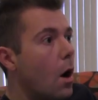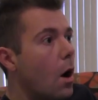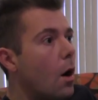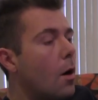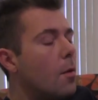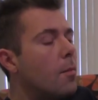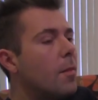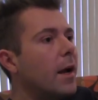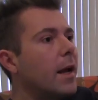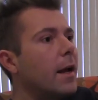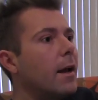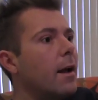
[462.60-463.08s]

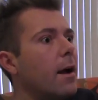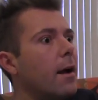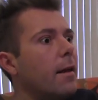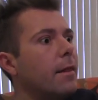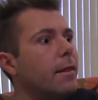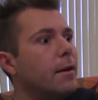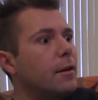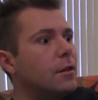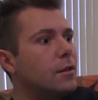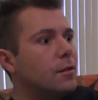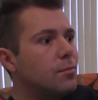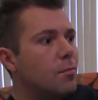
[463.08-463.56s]
Oh my
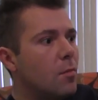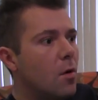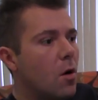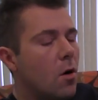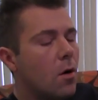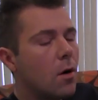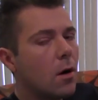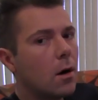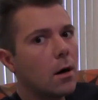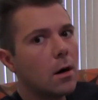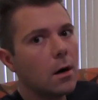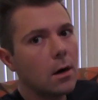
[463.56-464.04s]
God, there's
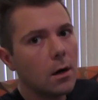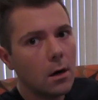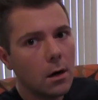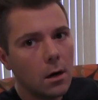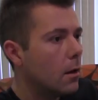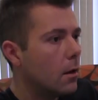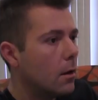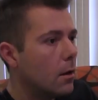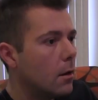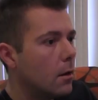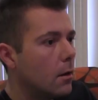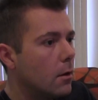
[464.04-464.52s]
more.
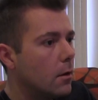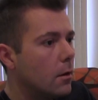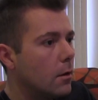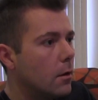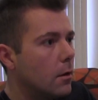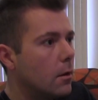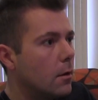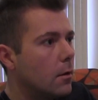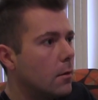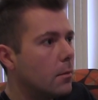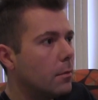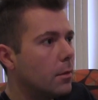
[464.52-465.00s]

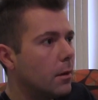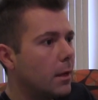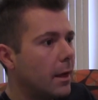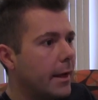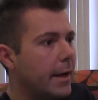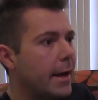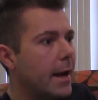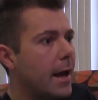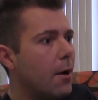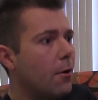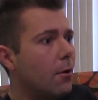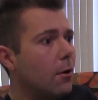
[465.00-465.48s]

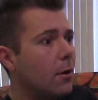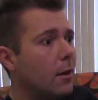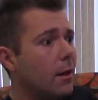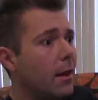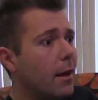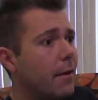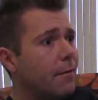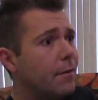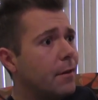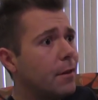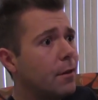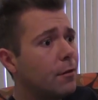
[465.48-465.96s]
Play now,
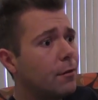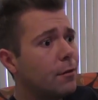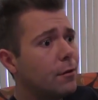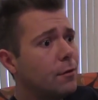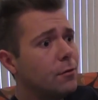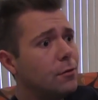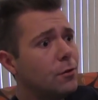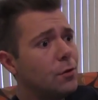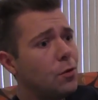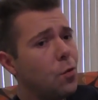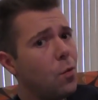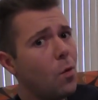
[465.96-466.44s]
11
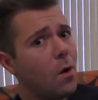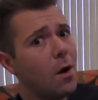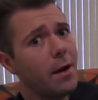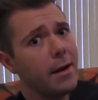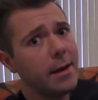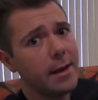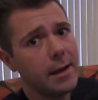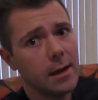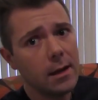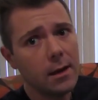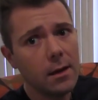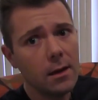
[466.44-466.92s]
through
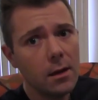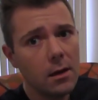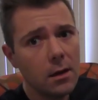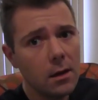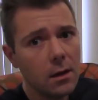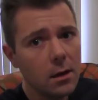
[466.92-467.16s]
20.